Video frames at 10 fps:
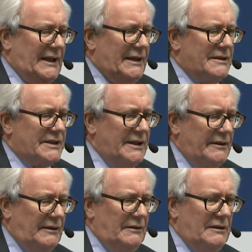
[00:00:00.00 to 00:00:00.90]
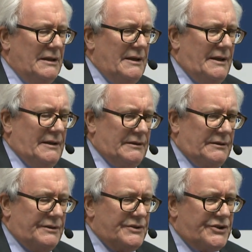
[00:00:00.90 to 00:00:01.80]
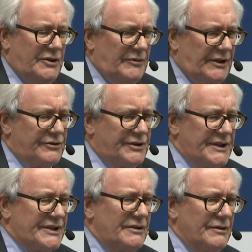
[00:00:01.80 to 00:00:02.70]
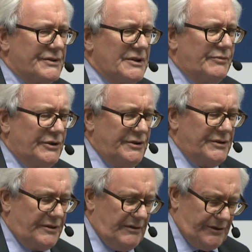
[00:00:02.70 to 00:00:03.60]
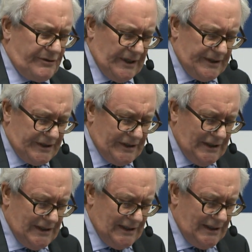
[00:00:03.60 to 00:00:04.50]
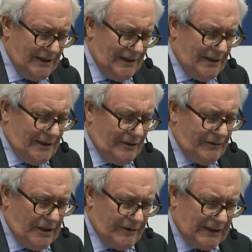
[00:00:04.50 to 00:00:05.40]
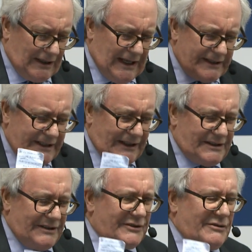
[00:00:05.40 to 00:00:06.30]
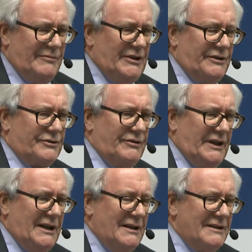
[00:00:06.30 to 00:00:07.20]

internal consumer interests and also producer interests. You know, the classic discriminatory